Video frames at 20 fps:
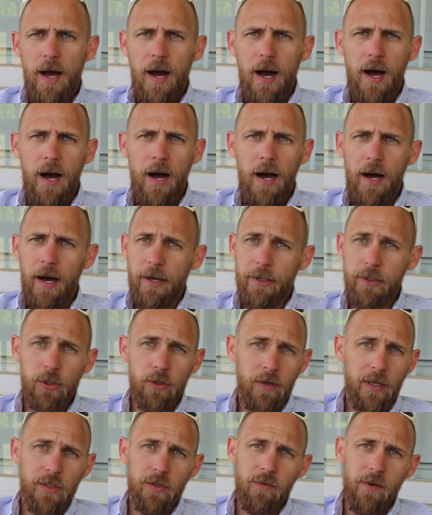a
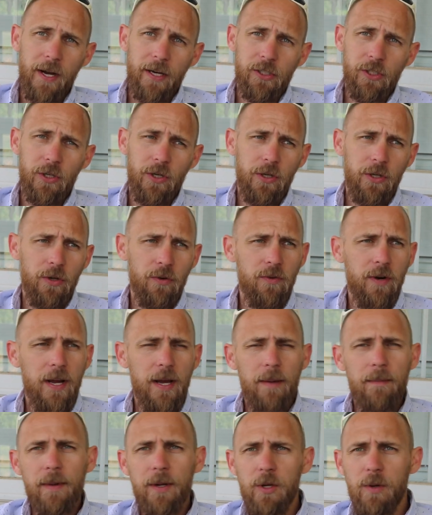stress fracture in your
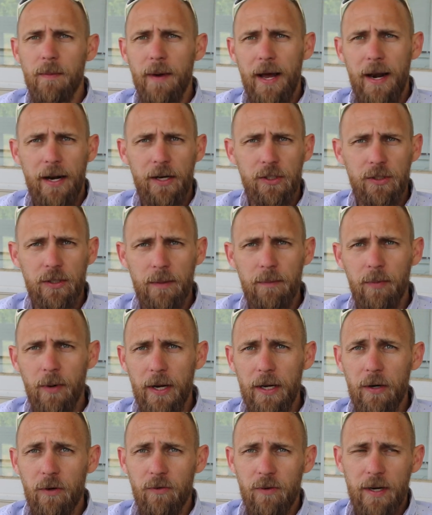rib, and you might actually
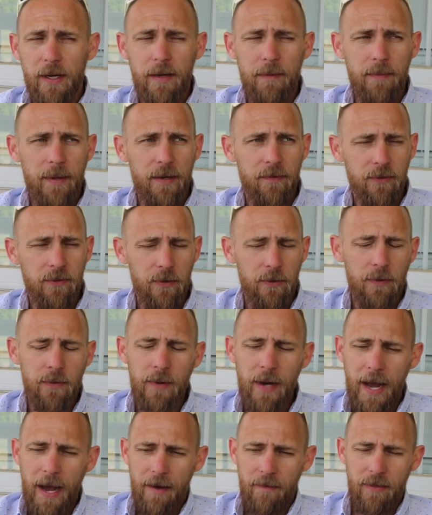break a rib if
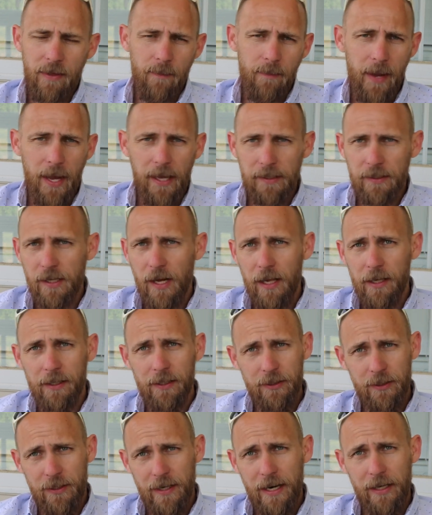you have the pain
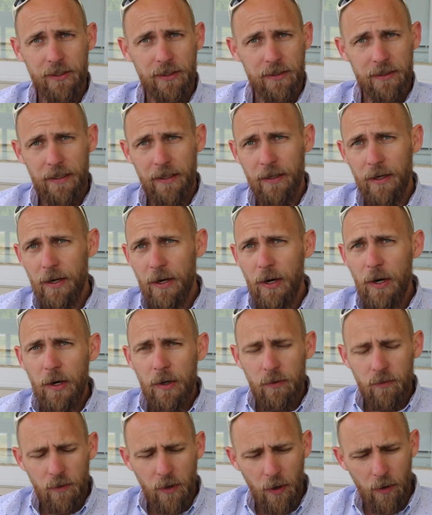tolerance to actually
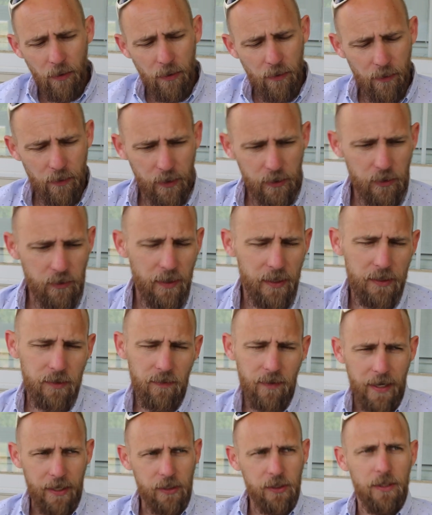row through a stress
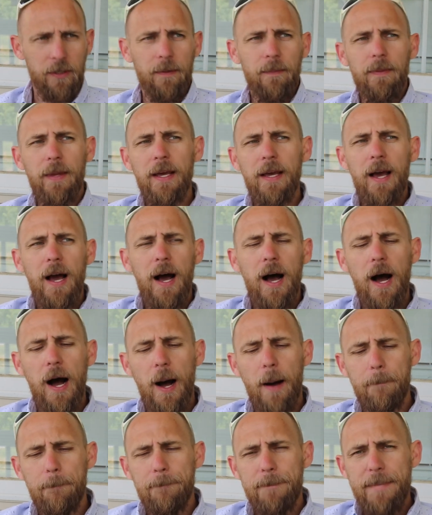fracture.
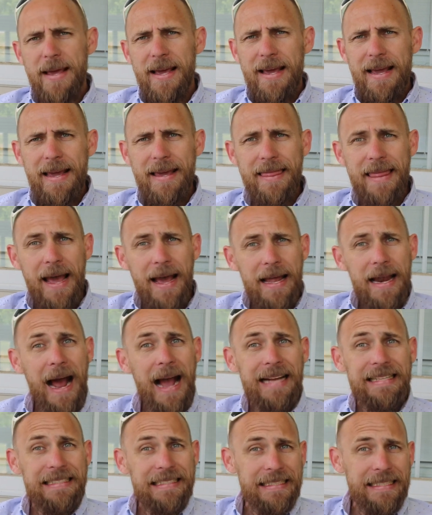And that
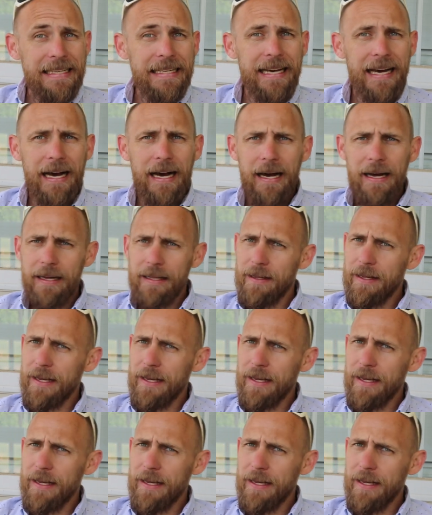idea